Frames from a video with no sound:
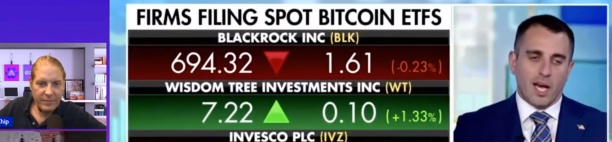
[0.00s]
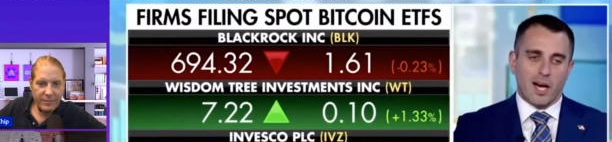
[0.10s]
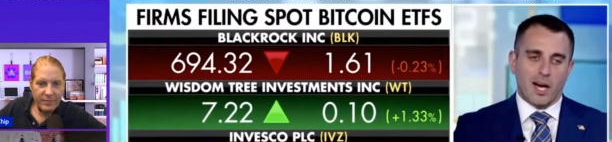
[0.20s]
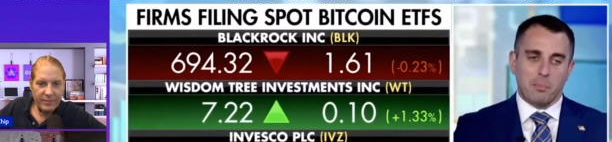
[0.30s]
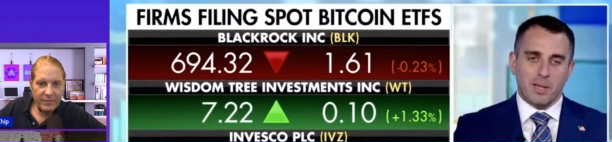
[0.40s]

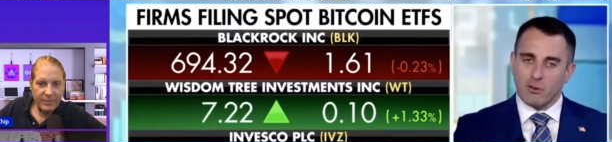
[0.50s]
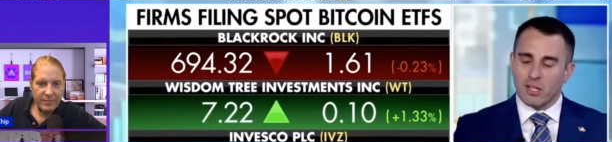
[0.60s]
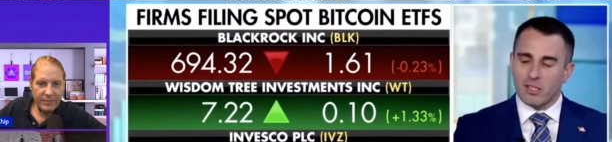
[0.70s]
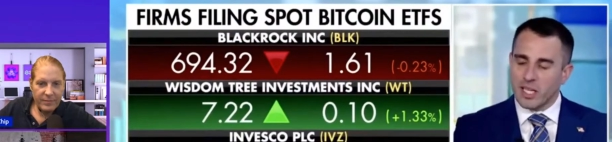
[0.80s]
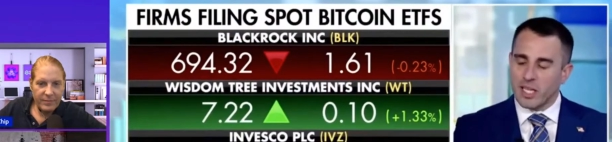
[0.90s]
Speaker 1: Uh,
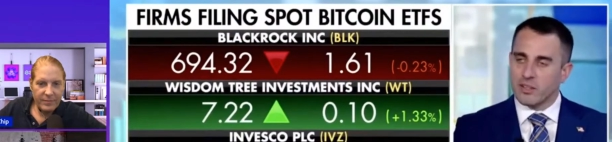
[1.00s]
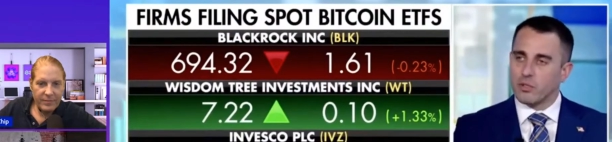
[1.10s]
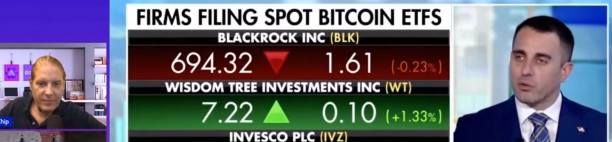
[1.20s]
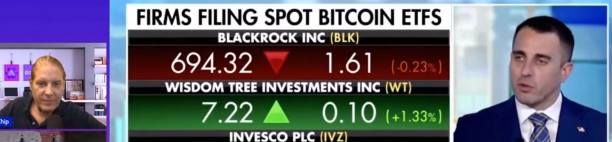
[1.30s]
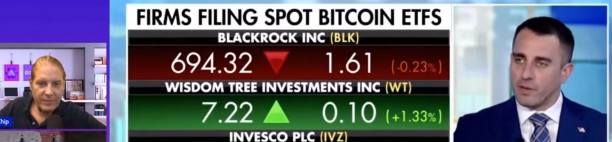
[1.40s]
BlackRock knocking
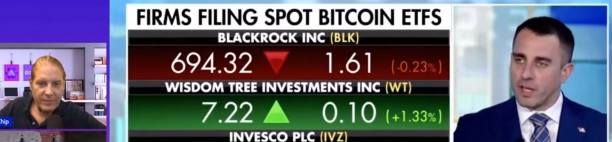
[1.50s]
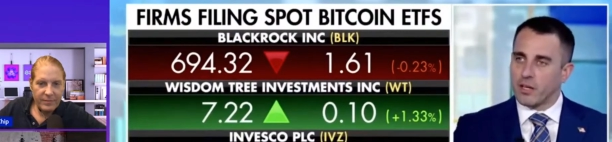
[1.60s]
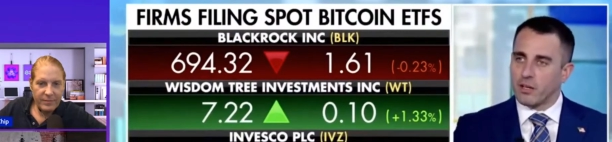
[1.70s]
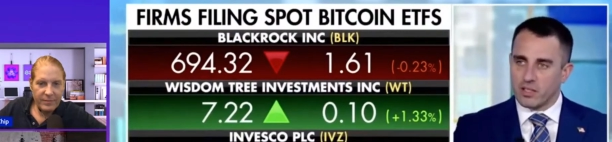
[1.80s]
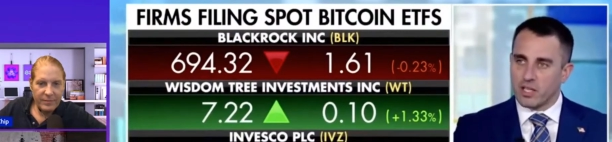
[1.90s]
at the door,
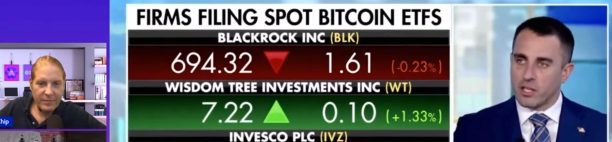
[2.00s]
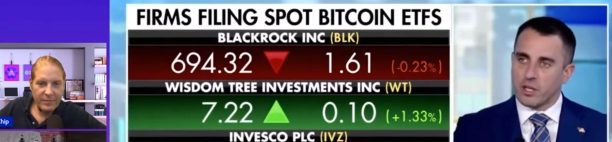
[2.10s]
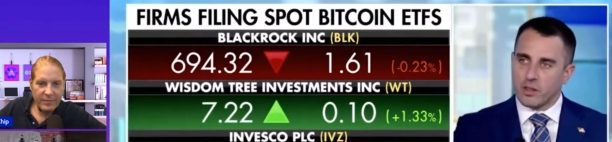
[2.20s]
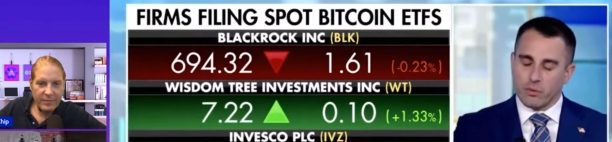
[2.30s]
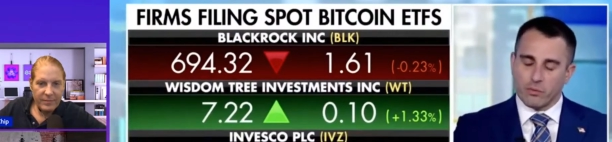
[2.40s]
Fidelity, et
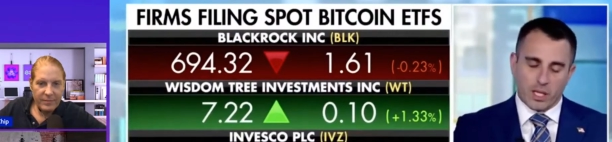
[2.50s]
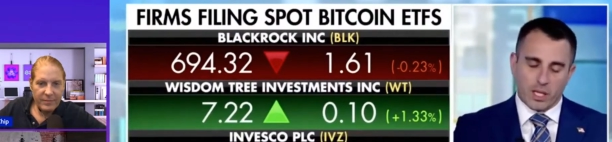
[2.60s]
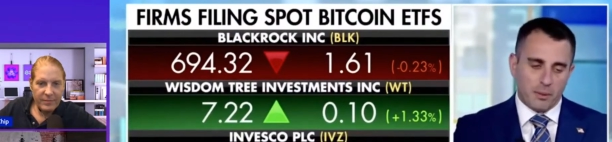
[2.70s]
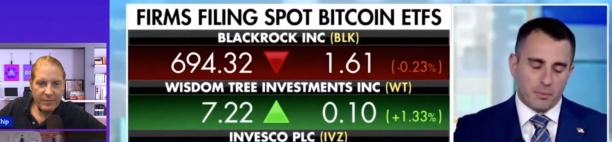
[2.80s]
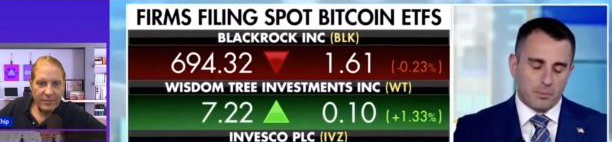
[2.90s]
cetera, I think really
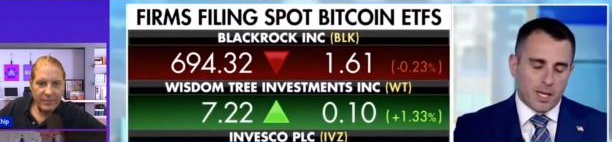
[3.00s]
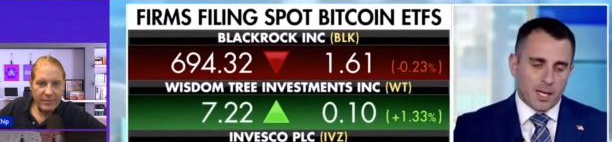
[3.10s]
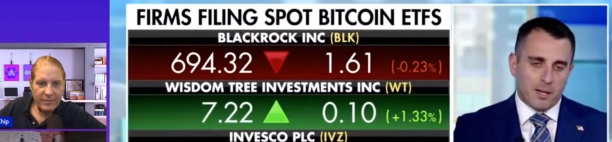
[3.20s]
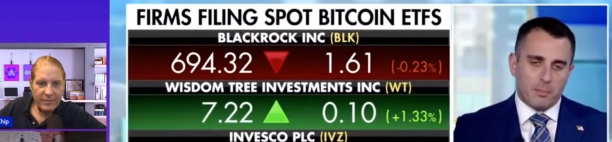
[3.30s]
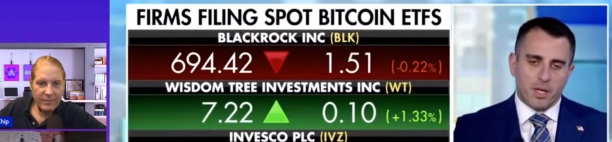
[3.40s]
helps.
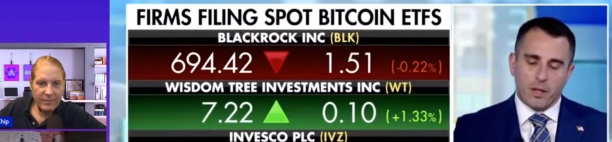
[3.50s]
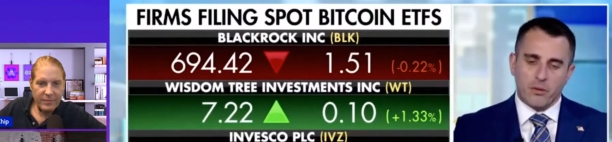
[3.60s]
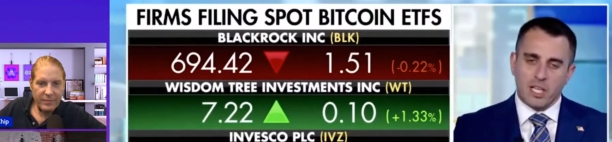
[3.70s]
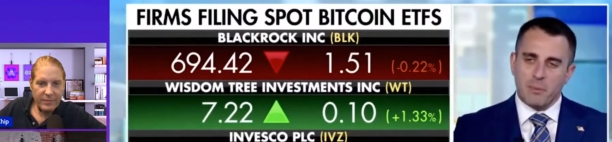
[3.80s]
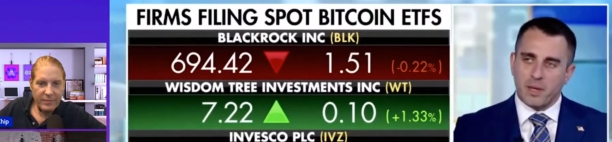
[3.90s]
Um, but
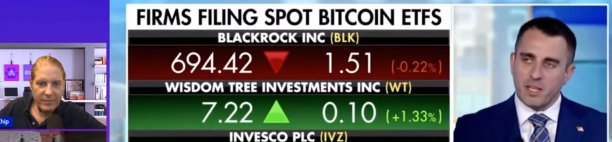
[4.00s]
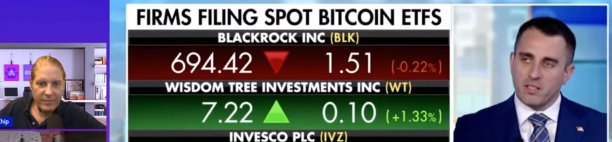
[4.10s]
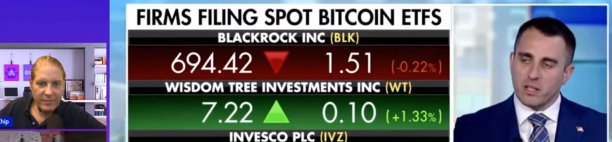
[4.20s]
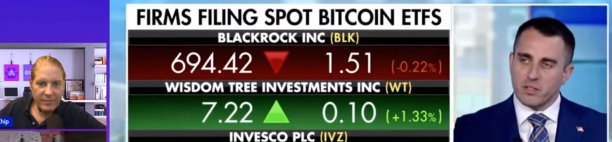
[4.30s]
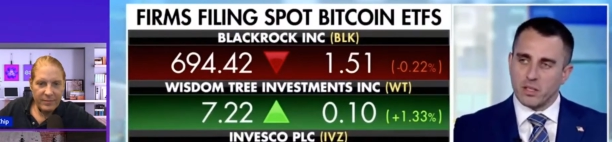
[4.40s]
another key
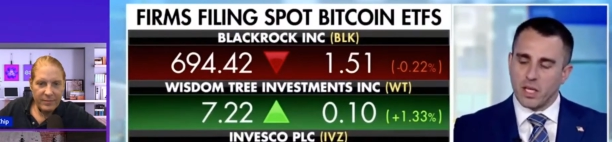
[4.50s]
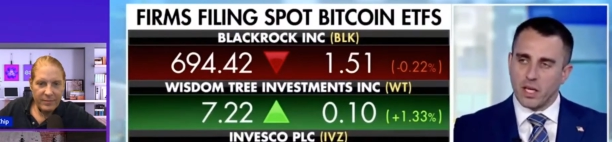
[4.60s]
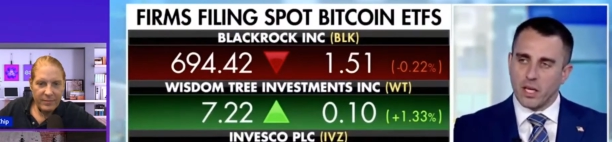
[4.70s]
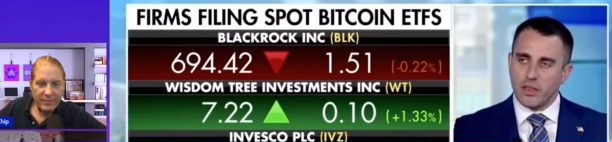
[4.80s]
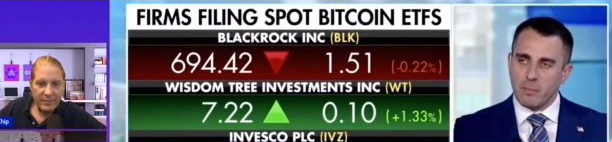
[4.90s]
piece of this,
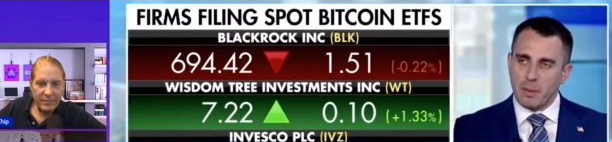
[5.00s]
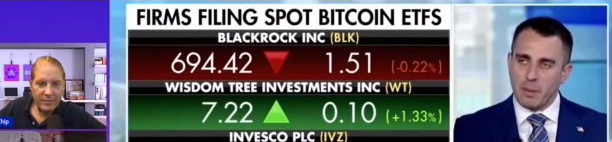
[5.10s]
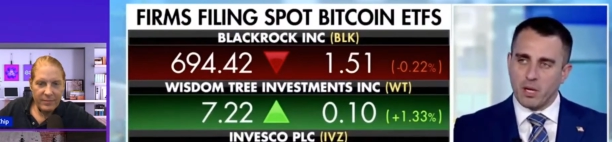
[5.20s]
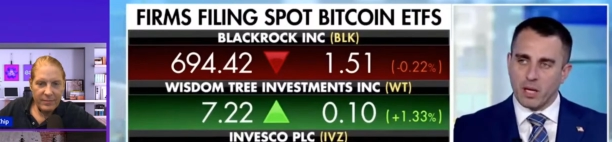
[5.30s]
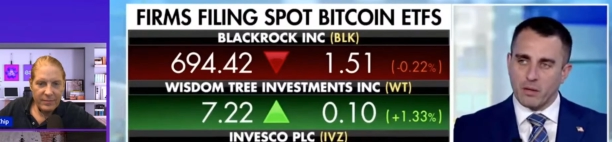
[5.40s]
and, and I think
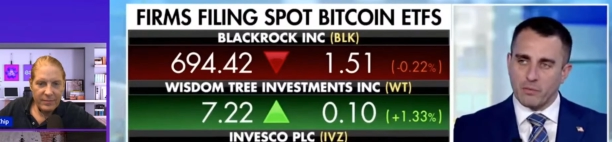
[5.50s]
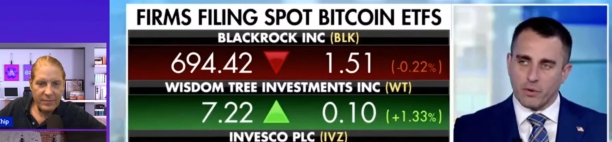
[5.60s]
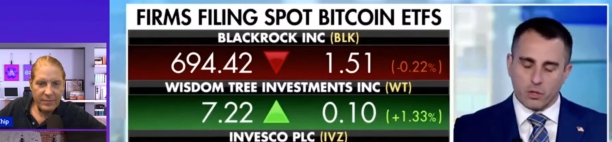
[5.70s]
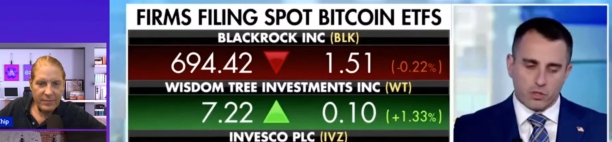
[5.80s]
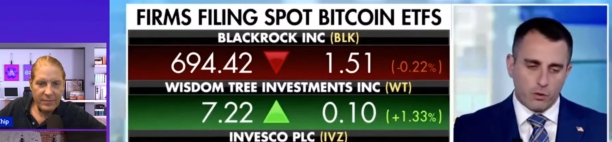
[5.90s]
people kind of
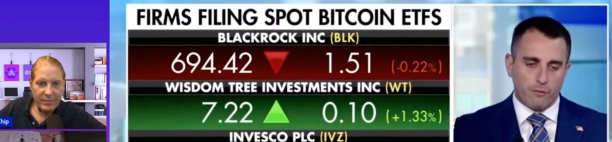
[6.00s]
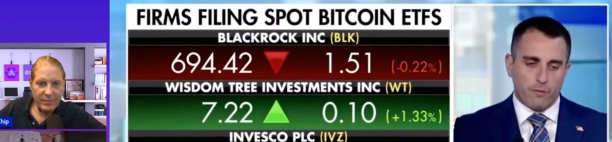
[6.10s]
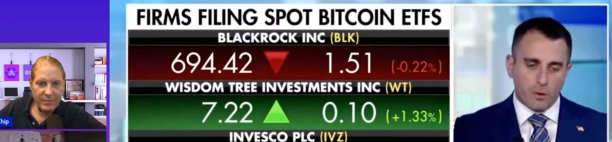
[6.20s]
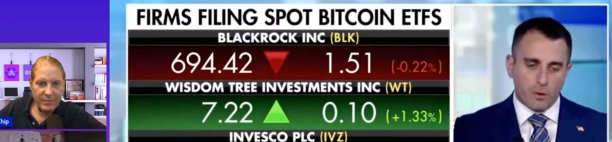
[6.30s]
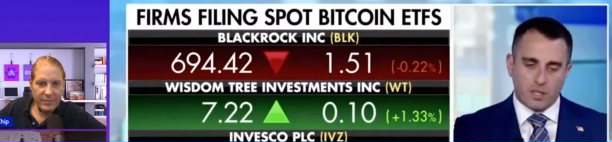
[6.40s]
are so
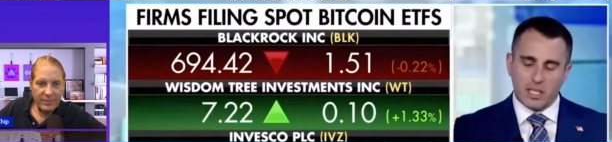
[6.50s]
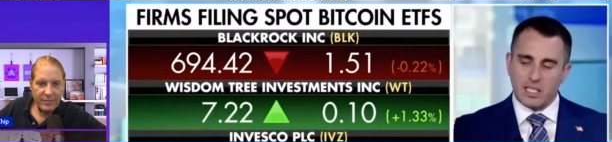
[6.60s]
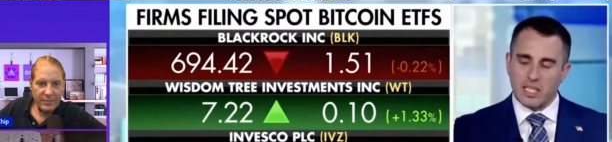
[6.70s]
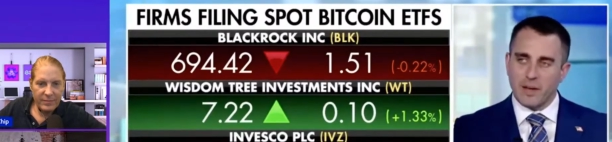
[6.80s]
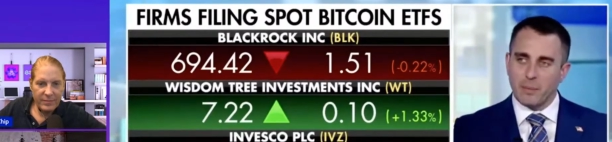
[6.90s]
focused on the
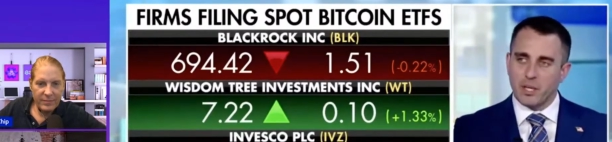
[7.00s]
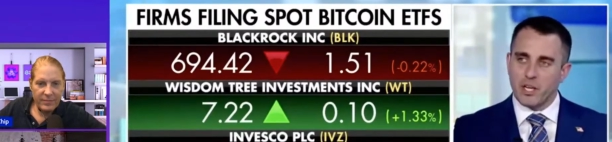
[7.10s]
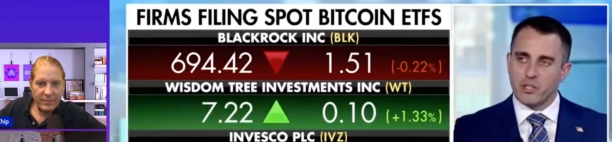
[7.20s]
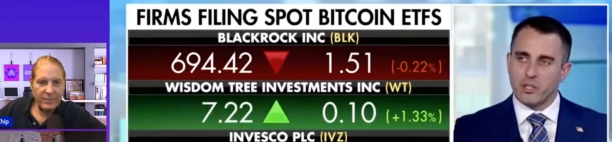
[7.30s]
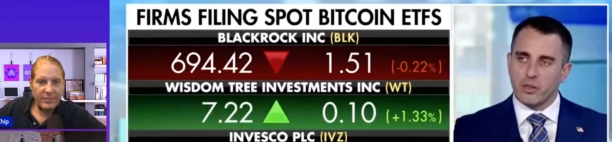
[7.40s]
ETF
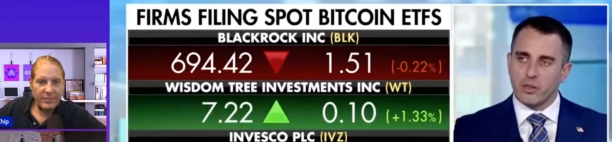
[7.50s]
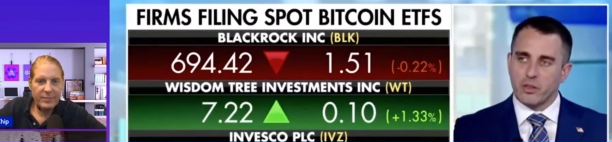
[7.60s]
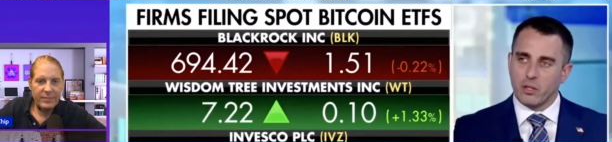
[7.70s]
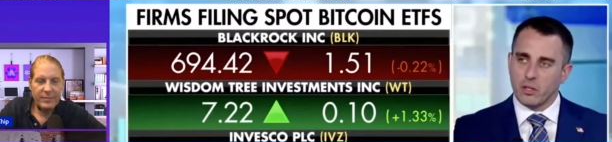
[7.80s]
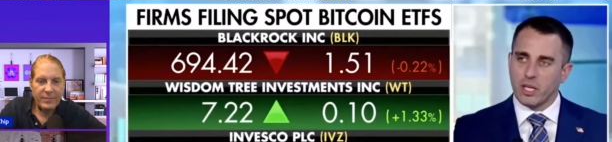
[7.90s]
application that they're
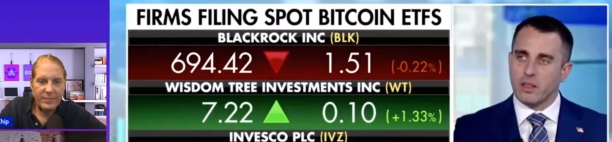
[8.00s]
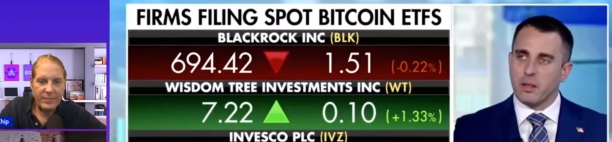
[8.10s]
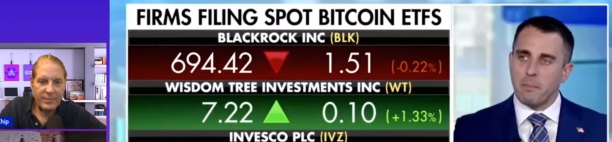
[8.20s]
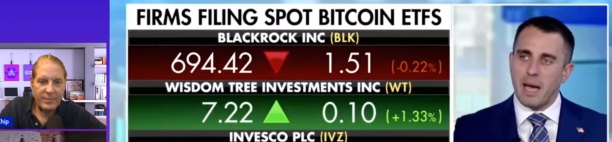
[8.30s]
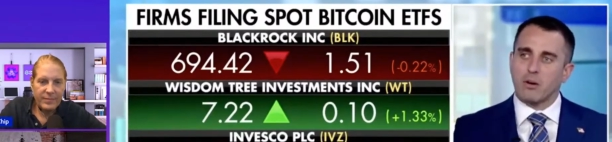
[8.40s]
not looking at the
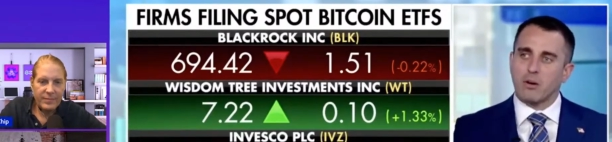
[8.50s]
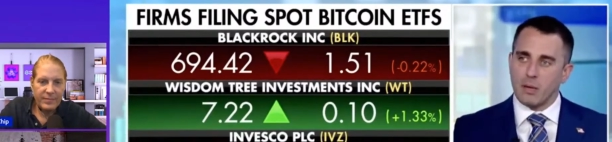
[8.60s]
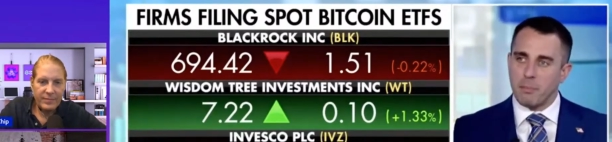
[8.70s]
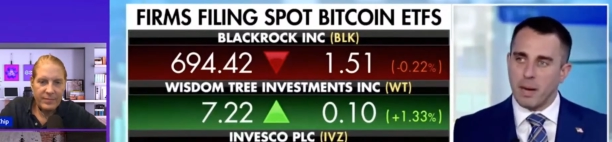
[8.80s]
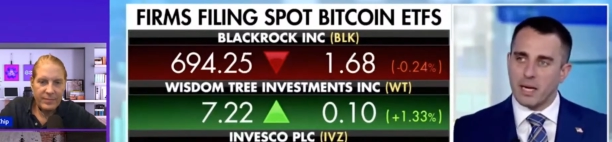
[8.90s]
macro
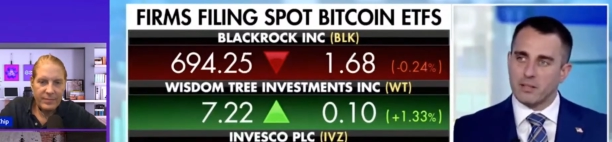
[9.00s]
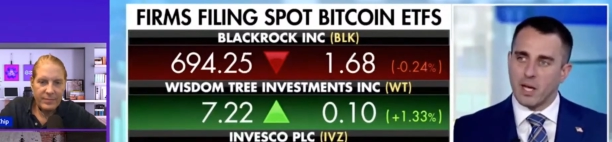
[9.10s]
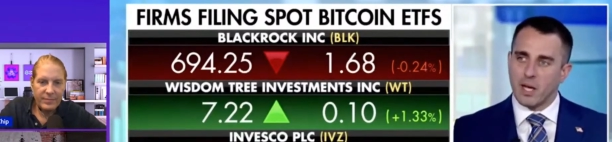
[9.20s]
impact.